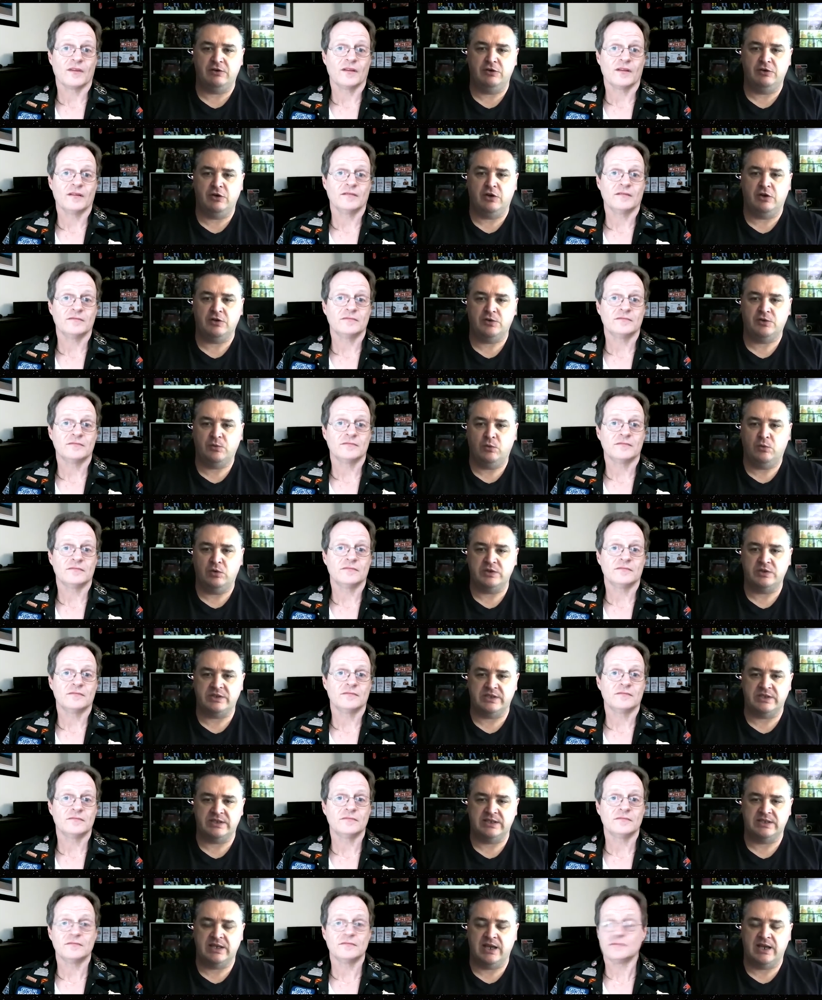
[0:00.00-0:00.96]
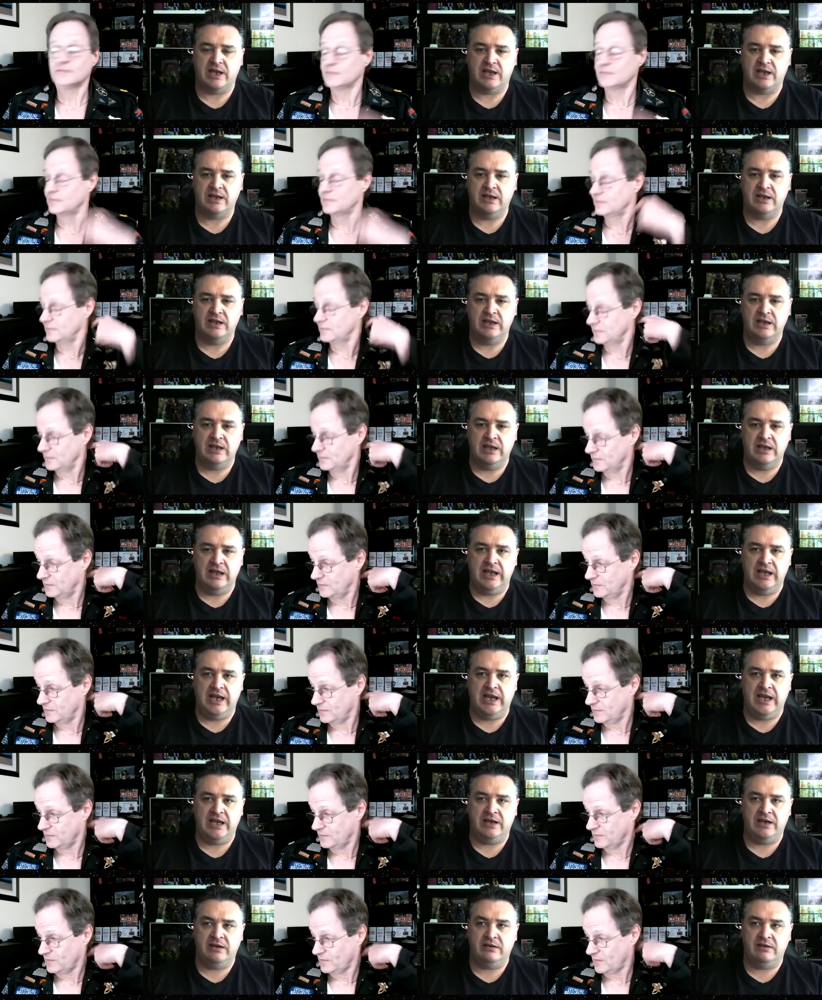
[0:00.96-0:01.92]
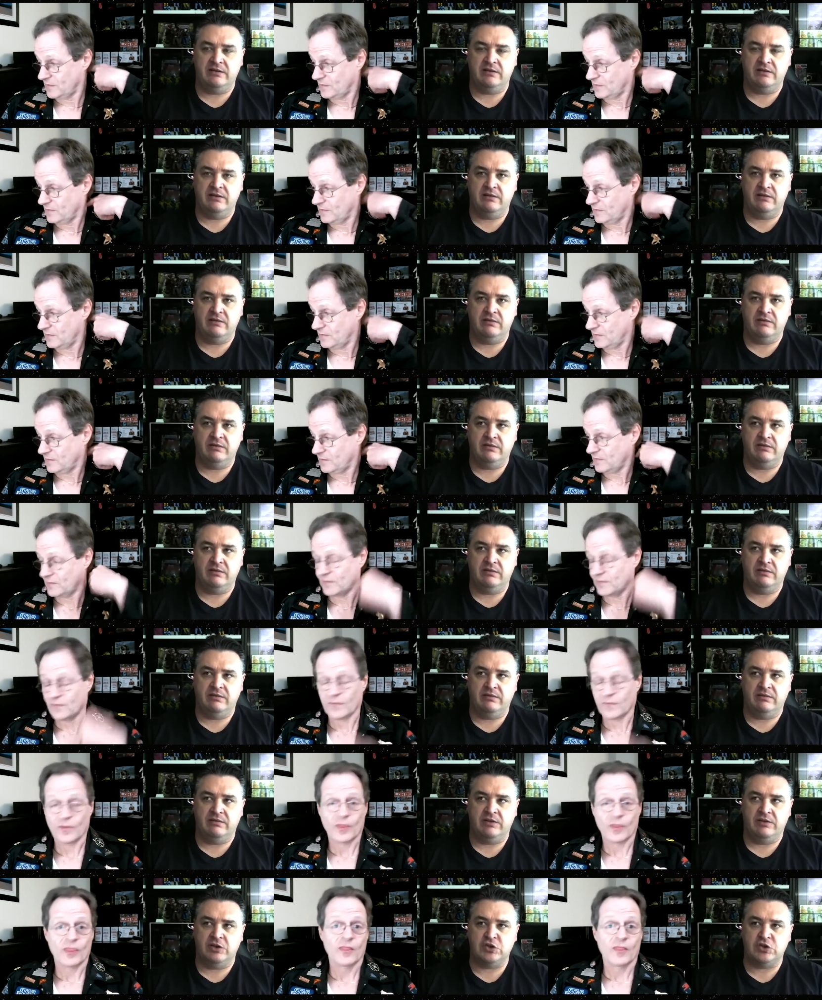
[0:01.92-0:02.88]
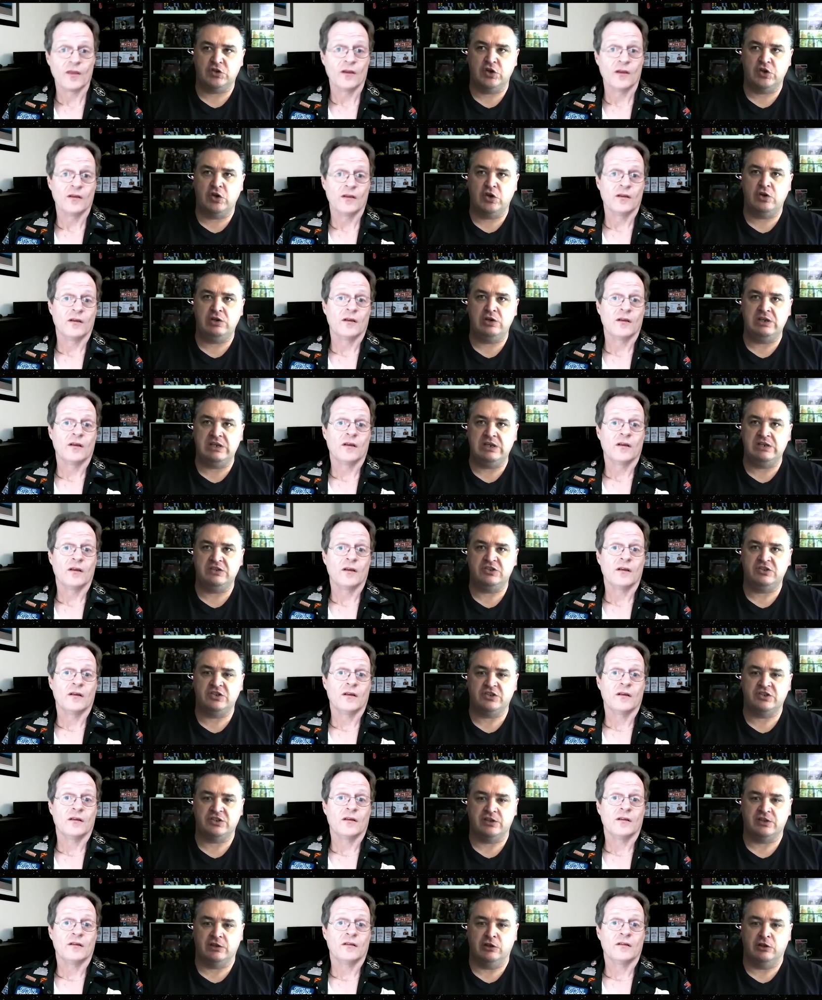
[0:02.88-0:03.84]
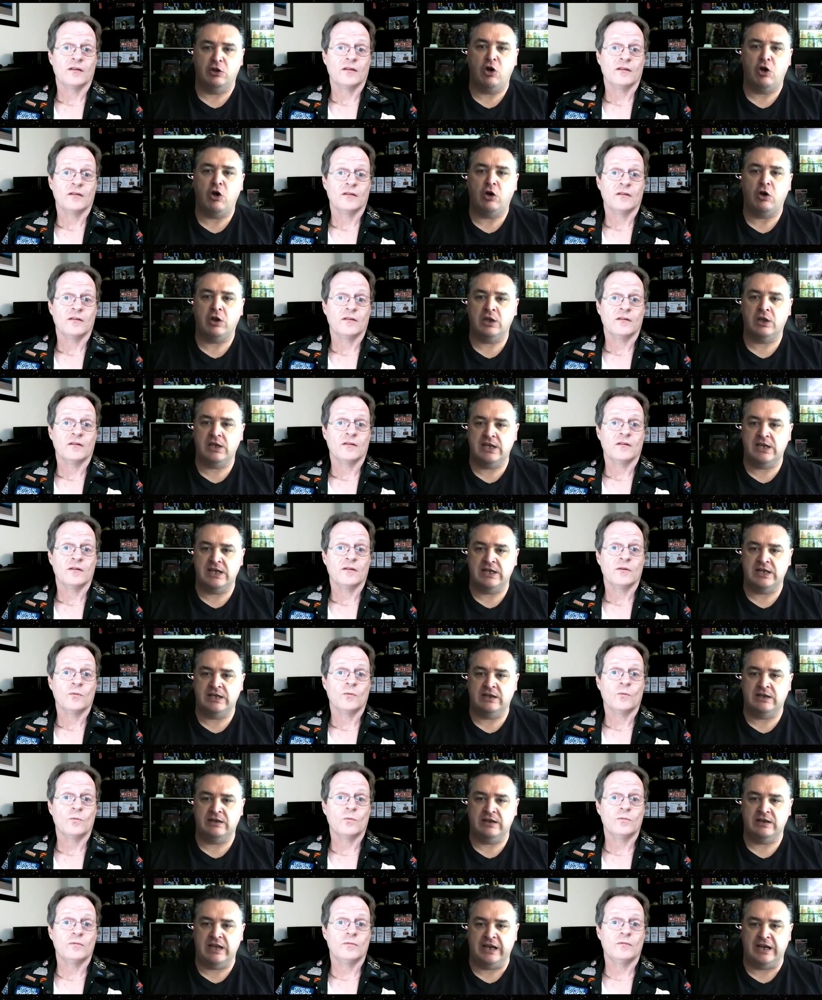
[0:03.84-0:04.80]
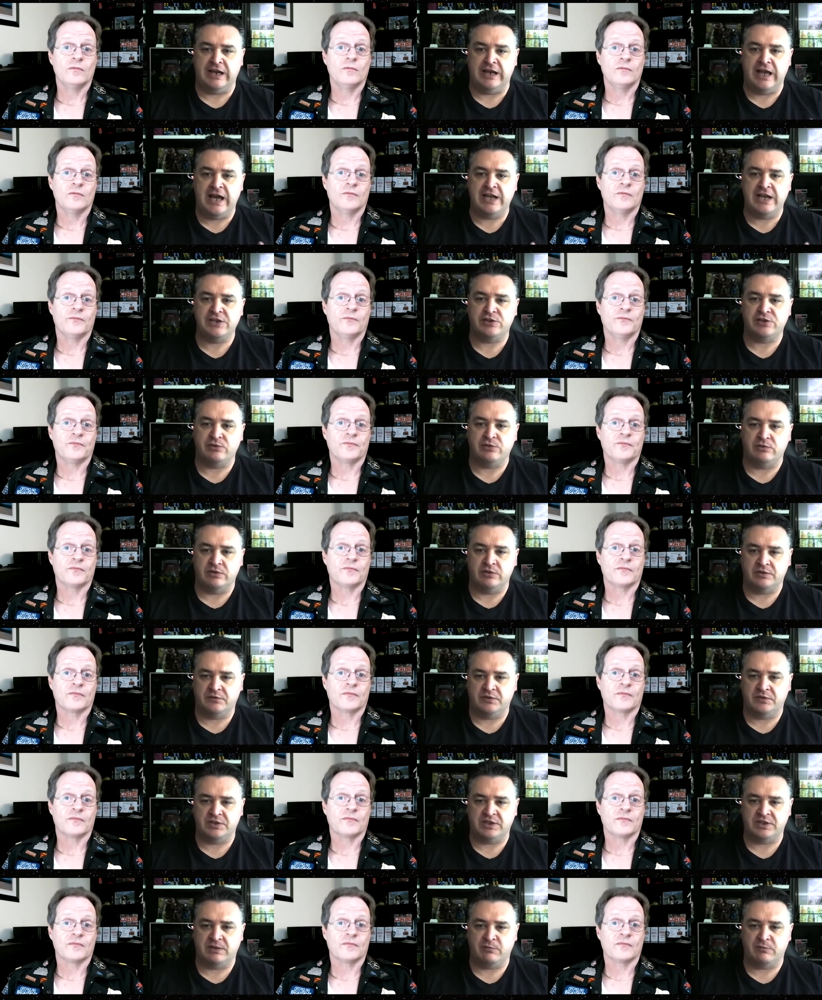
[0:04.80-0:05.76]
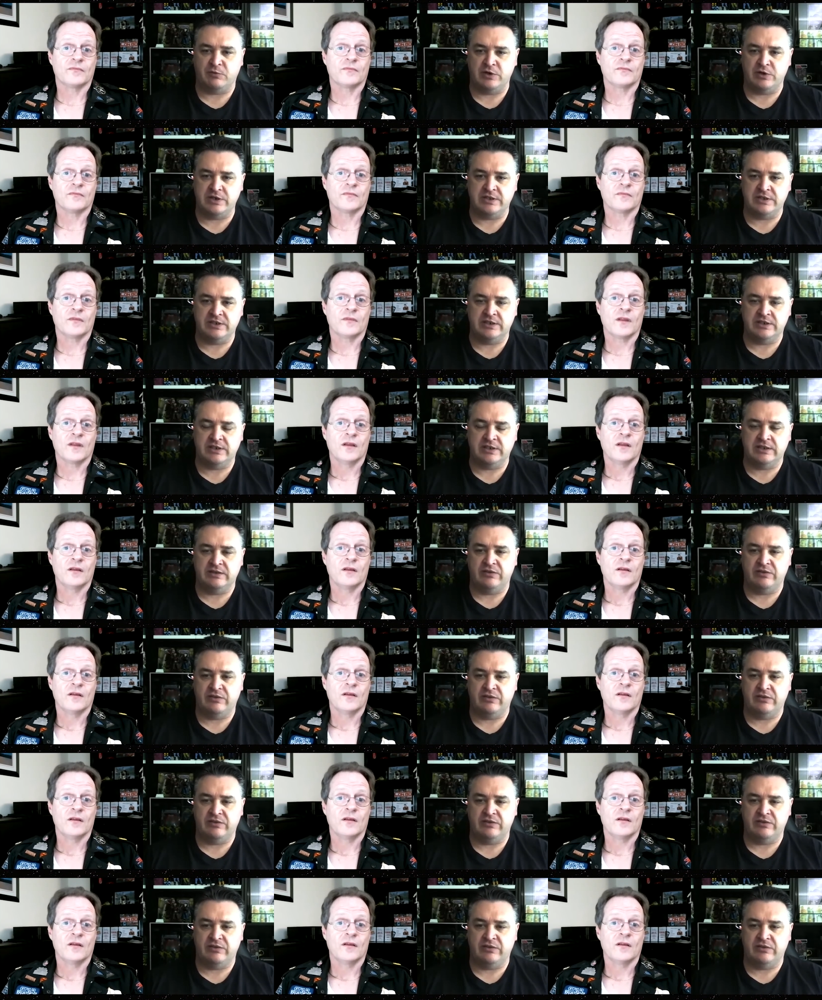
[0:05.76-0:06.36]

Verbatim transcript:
Speaker 1: not towards the start. And the journey is just long and, and arduous for some reason.